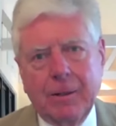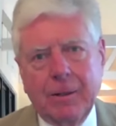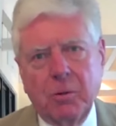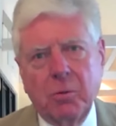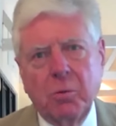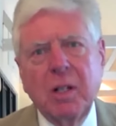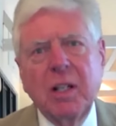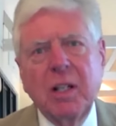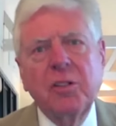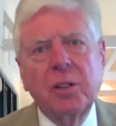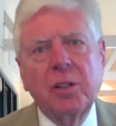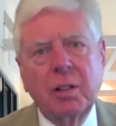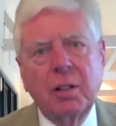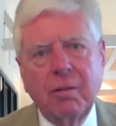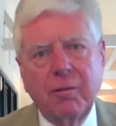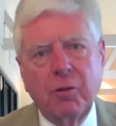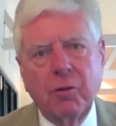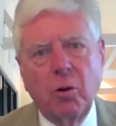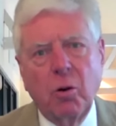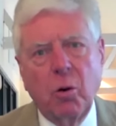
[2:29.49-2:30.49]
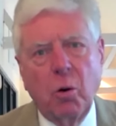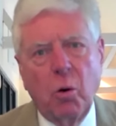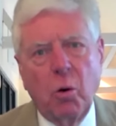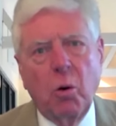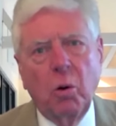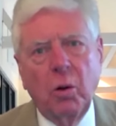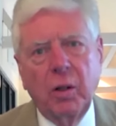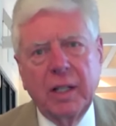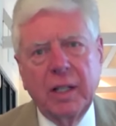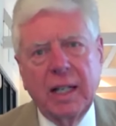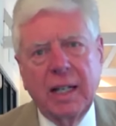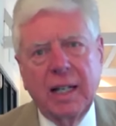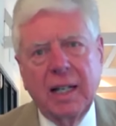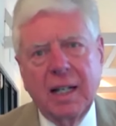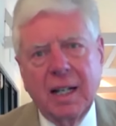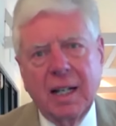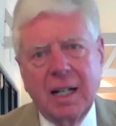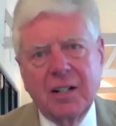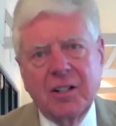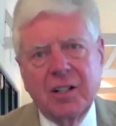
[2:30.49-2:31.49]
the reason for all
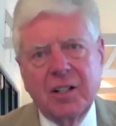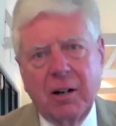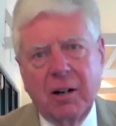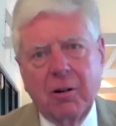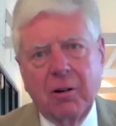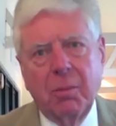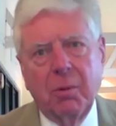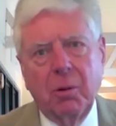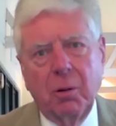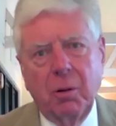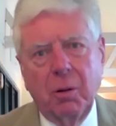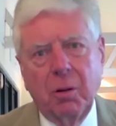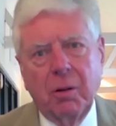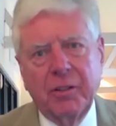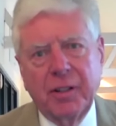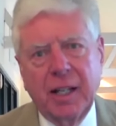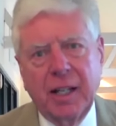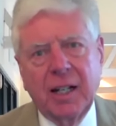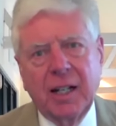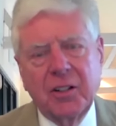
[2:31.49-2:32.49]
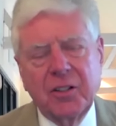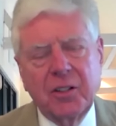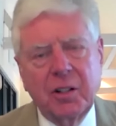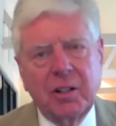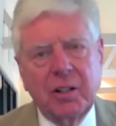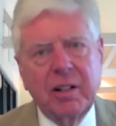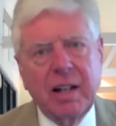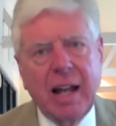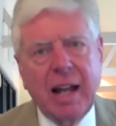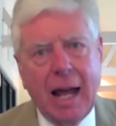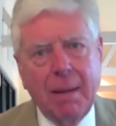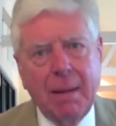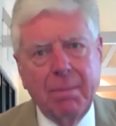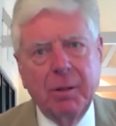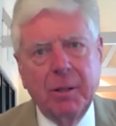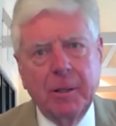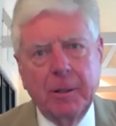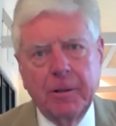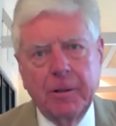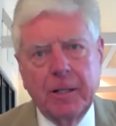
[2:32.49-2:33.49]
the terrible things that had
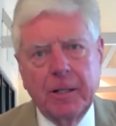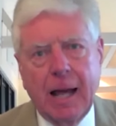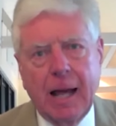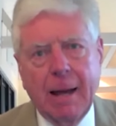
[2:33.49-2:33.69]
happened.